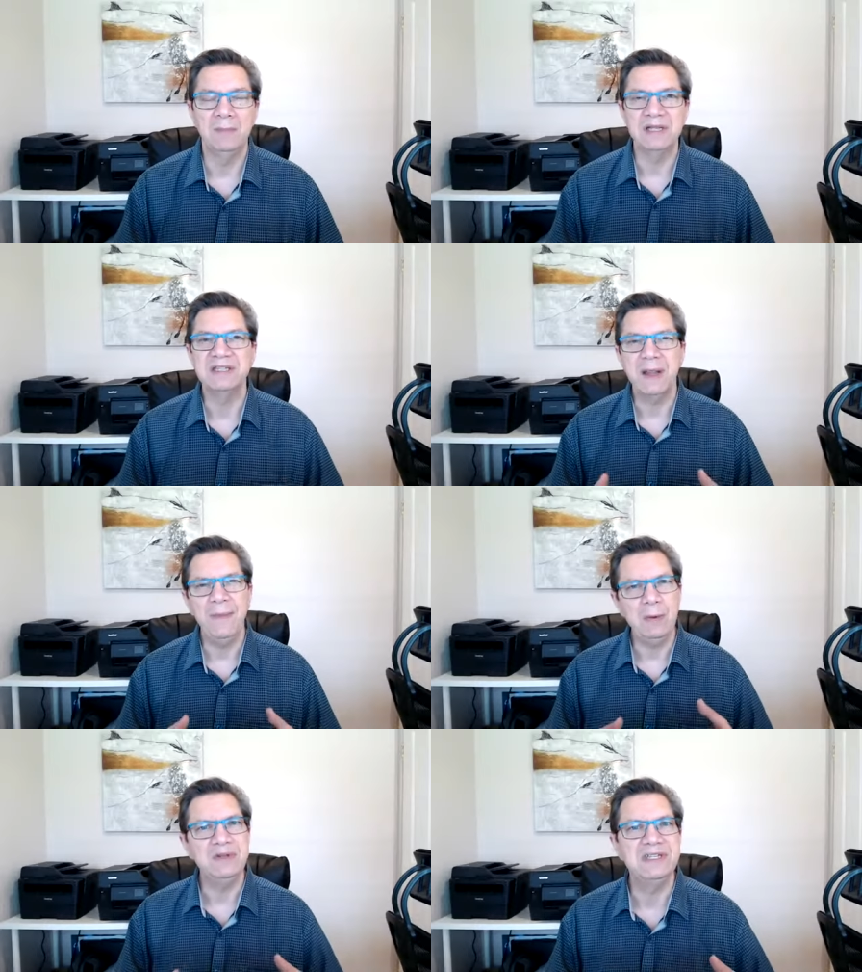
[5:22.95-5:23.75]
But
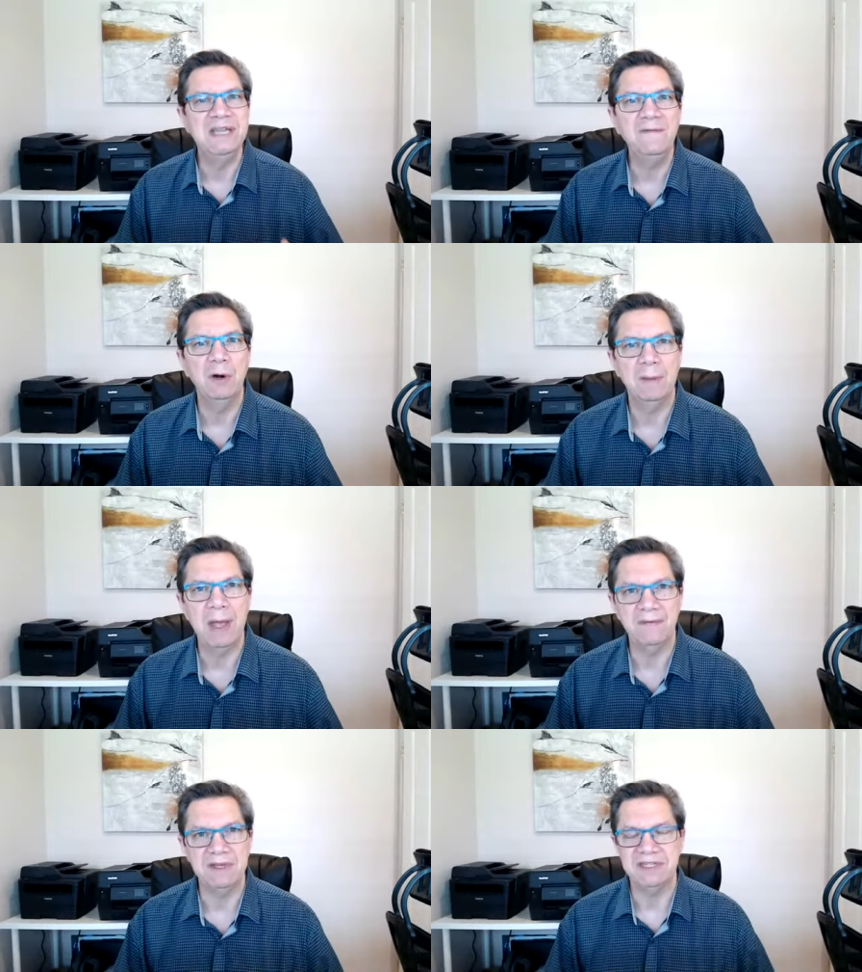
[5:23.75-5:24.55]
something was different
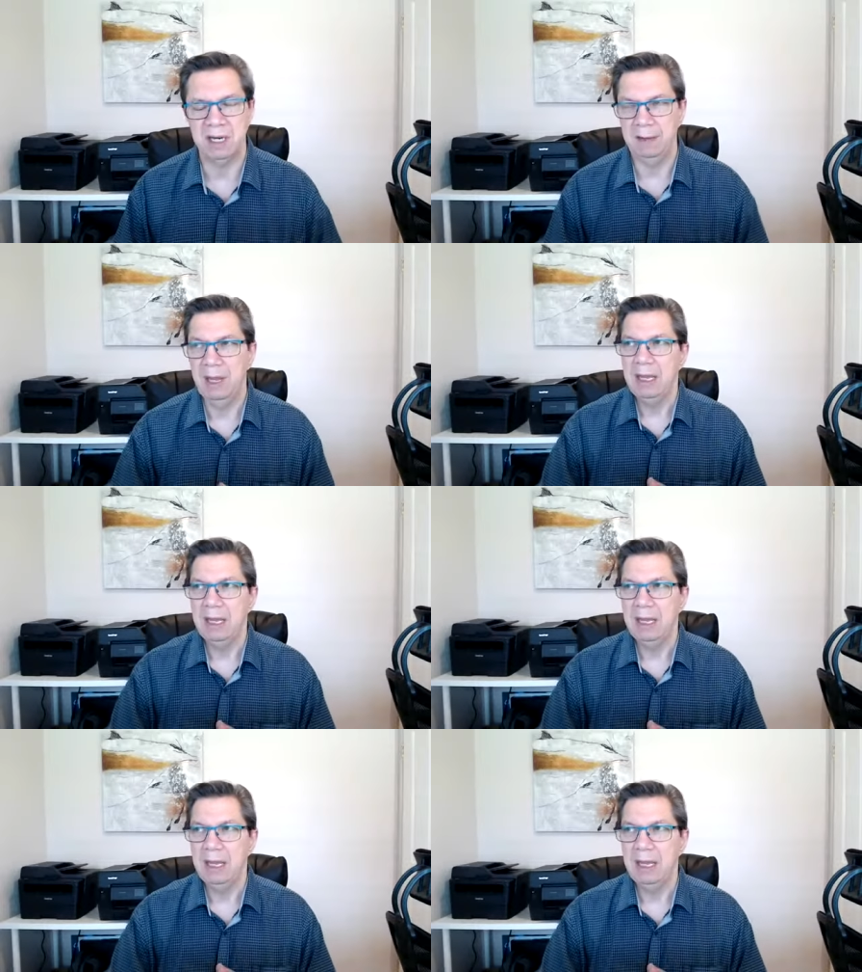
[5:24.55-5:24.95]
about this time.